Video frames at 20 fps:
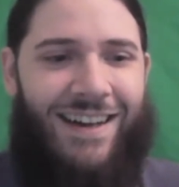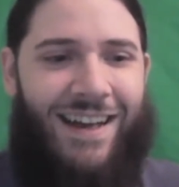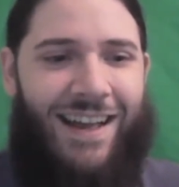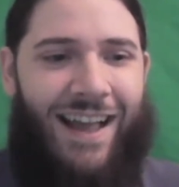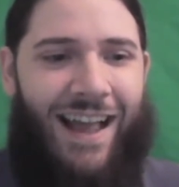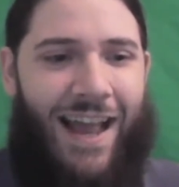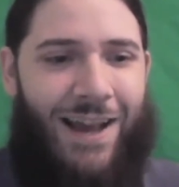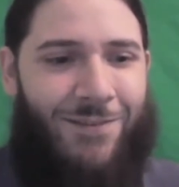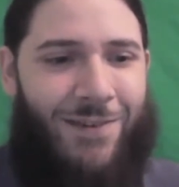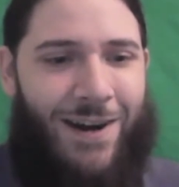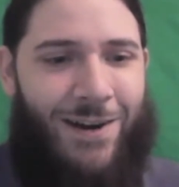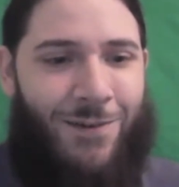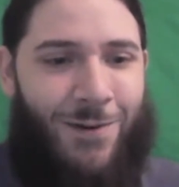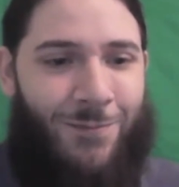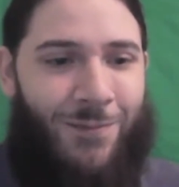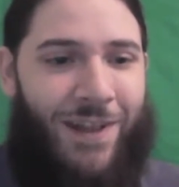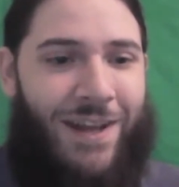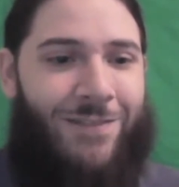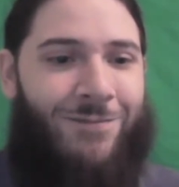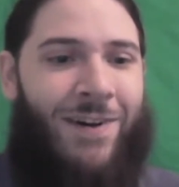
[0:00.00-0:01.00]
Have I ever
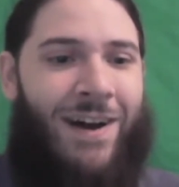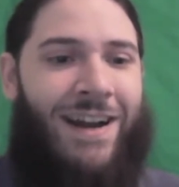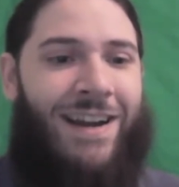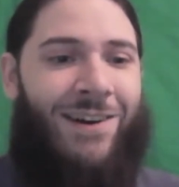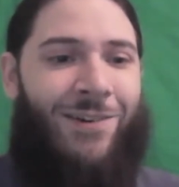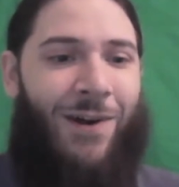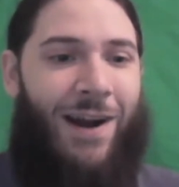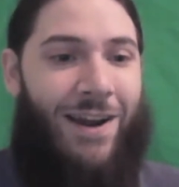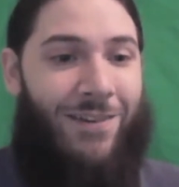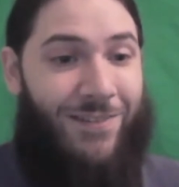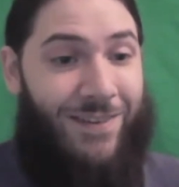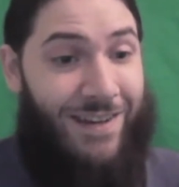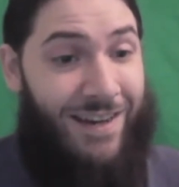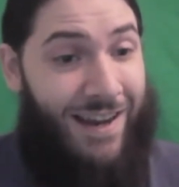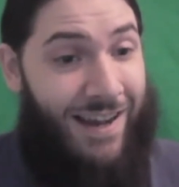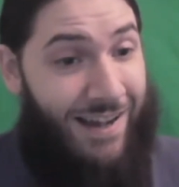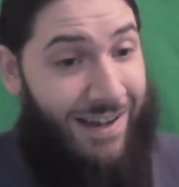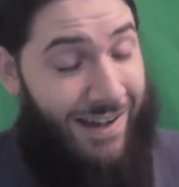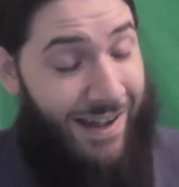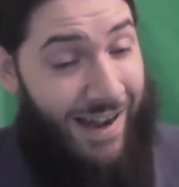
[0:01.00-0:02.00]
played Minecraft?
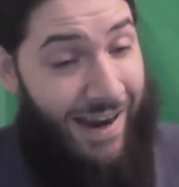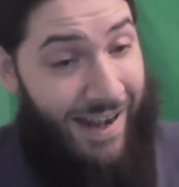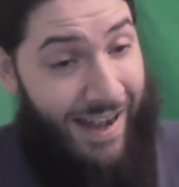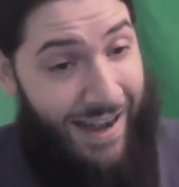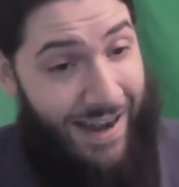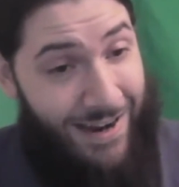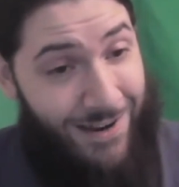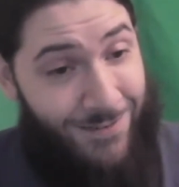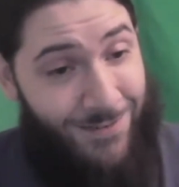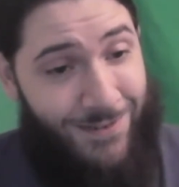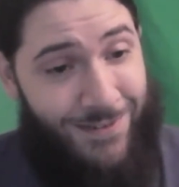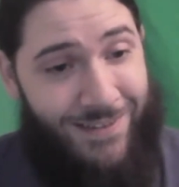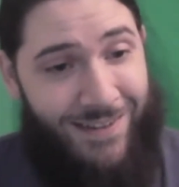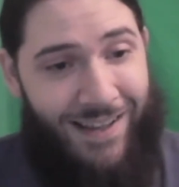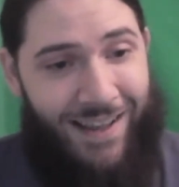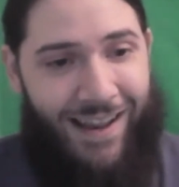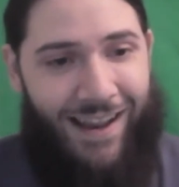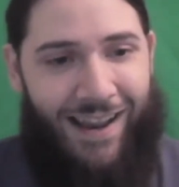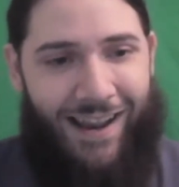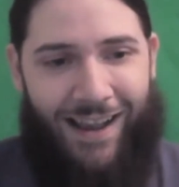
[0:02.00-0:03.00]
Yeah, I have.
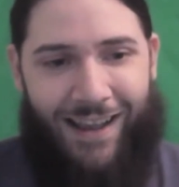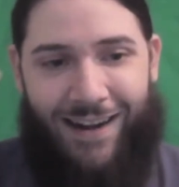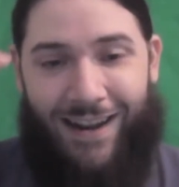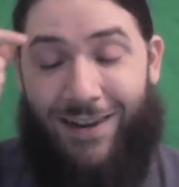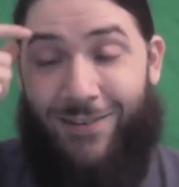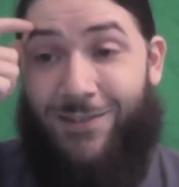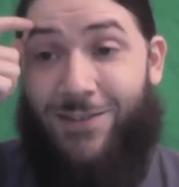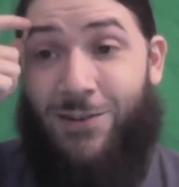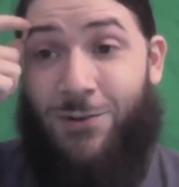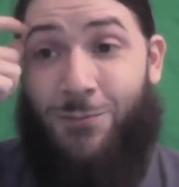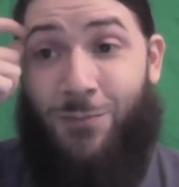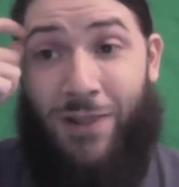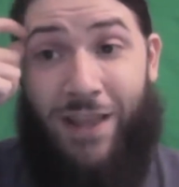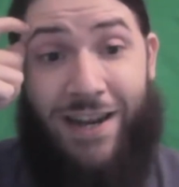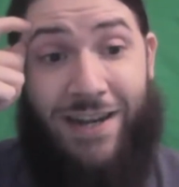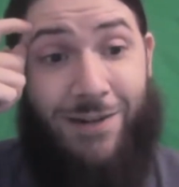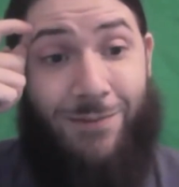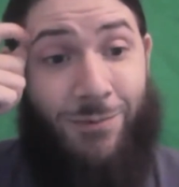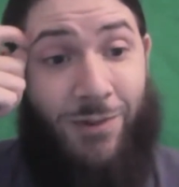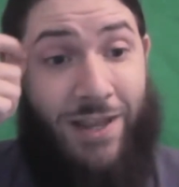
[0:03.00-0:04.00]
And I do
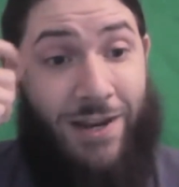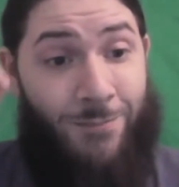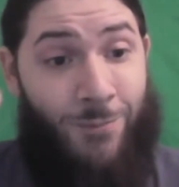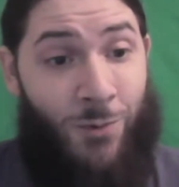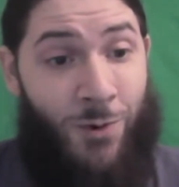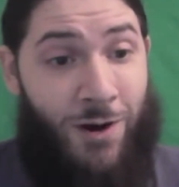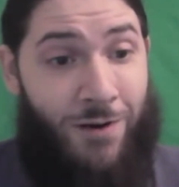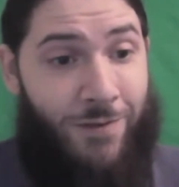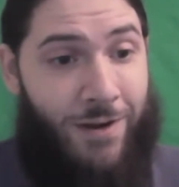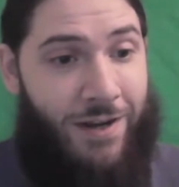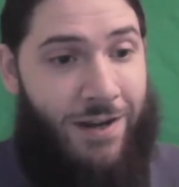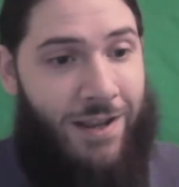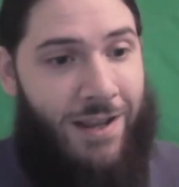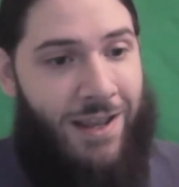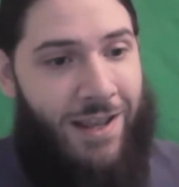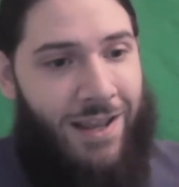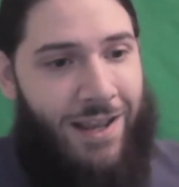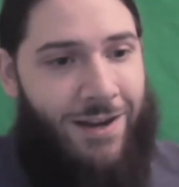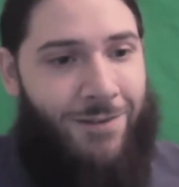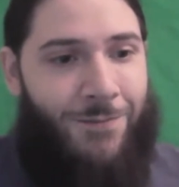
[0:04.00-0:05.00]
plan to play more of it.
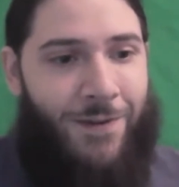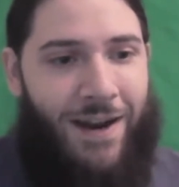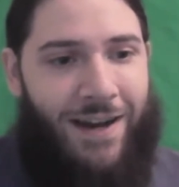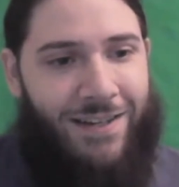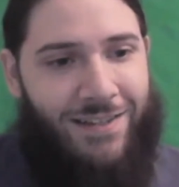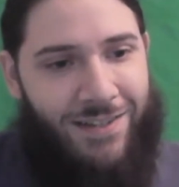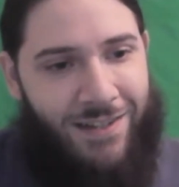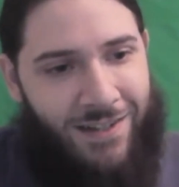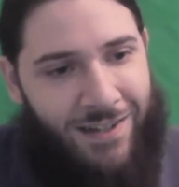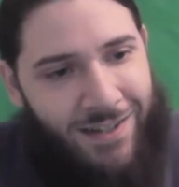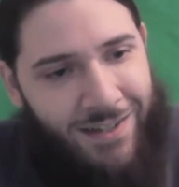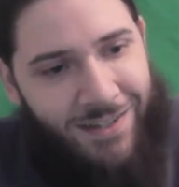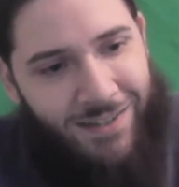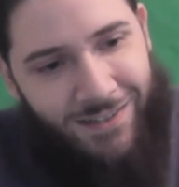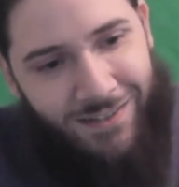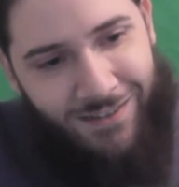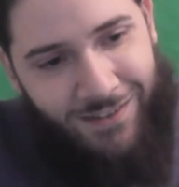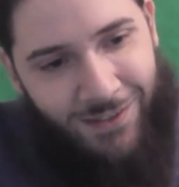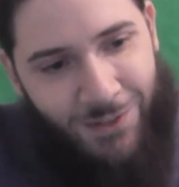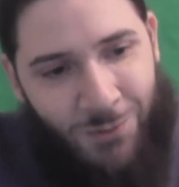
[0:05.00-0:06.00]
In fact,
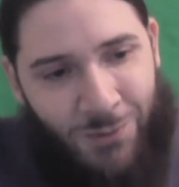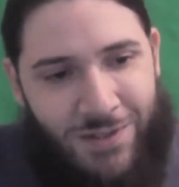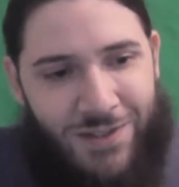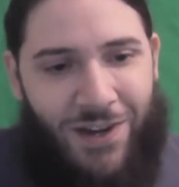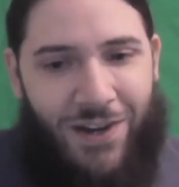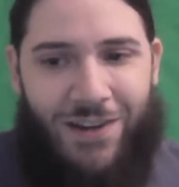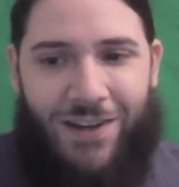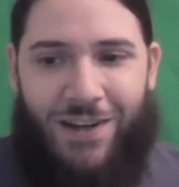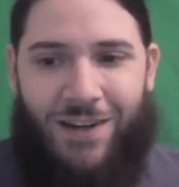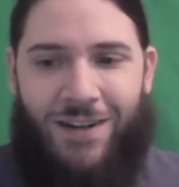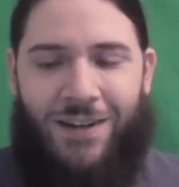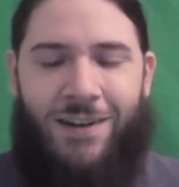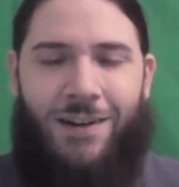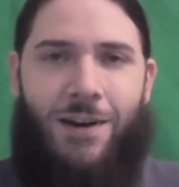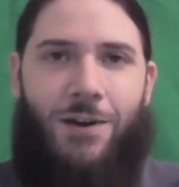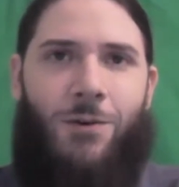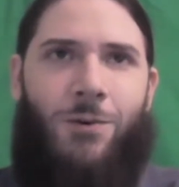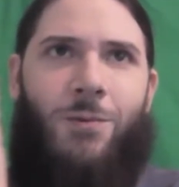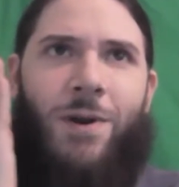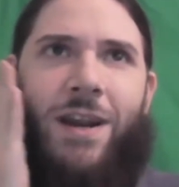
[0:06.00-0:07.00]
you were talking,
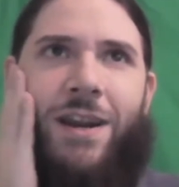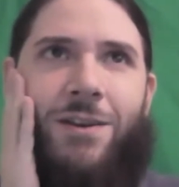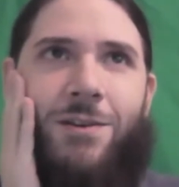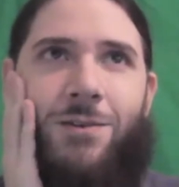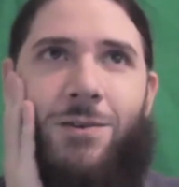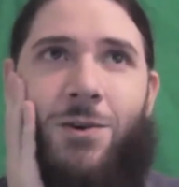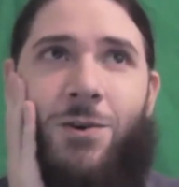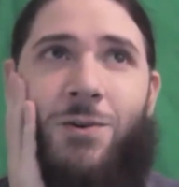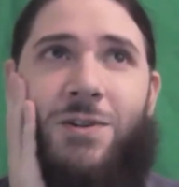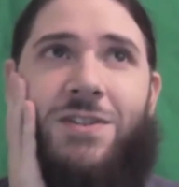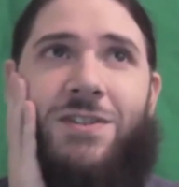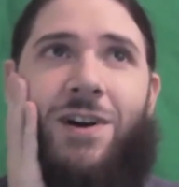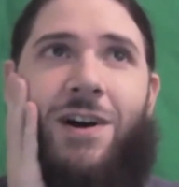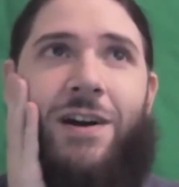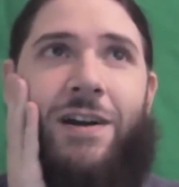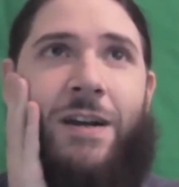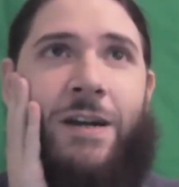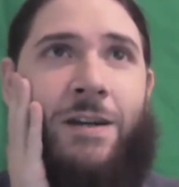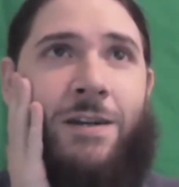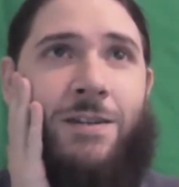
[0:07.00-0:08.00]
or wait, who was
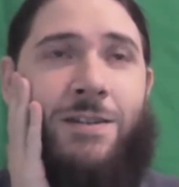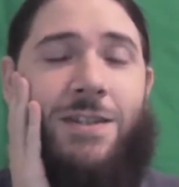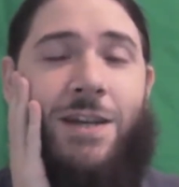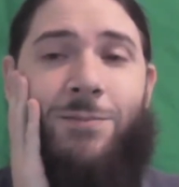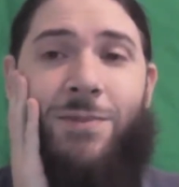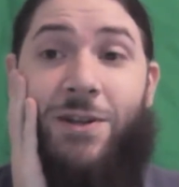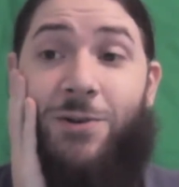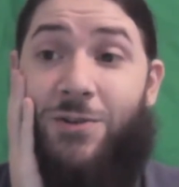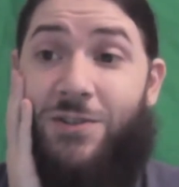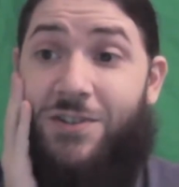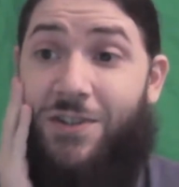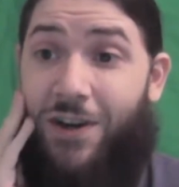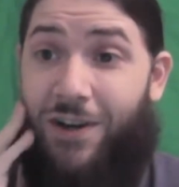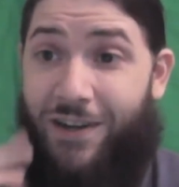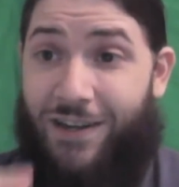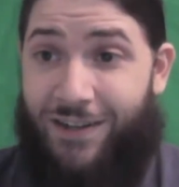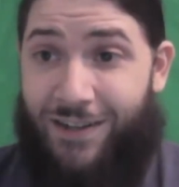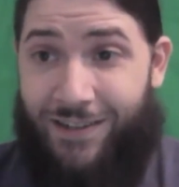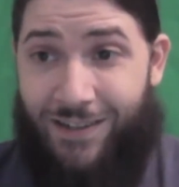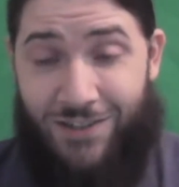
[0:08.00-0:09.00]
talking? Somebody was
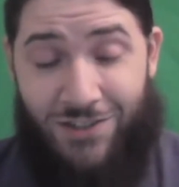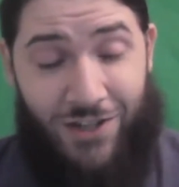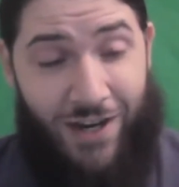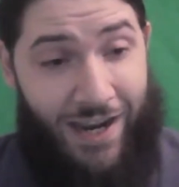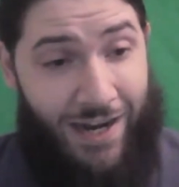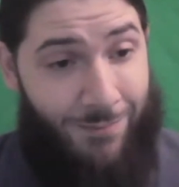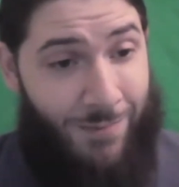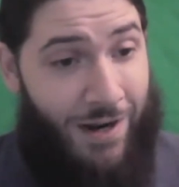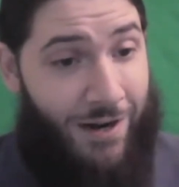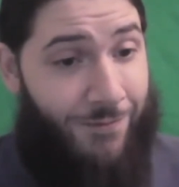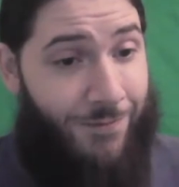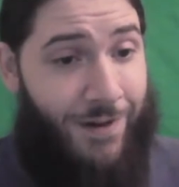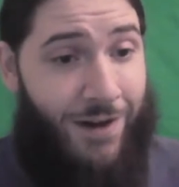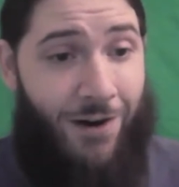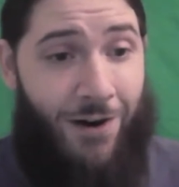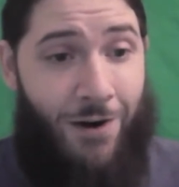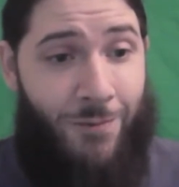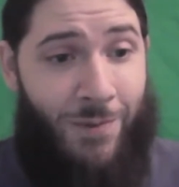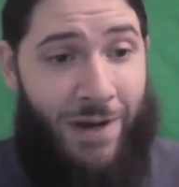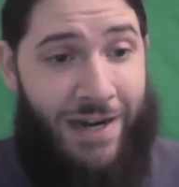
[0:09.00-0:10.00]
talking in the chat about
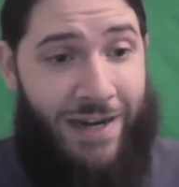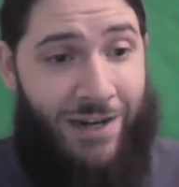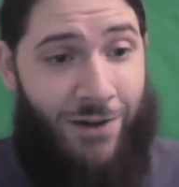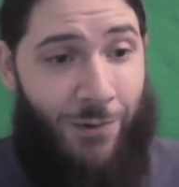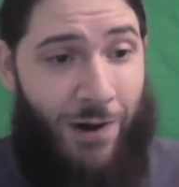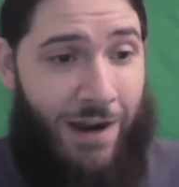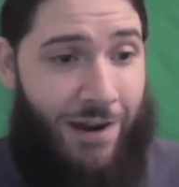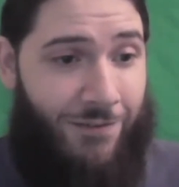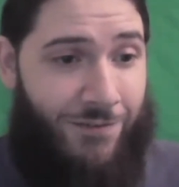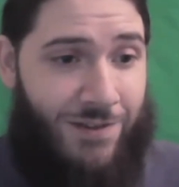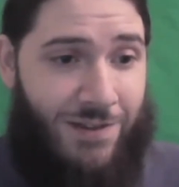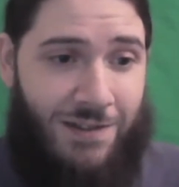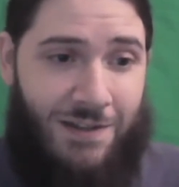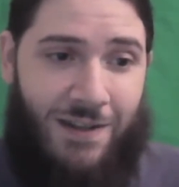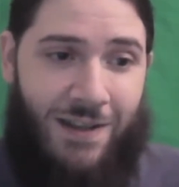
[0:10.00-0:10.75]
VR Minecraft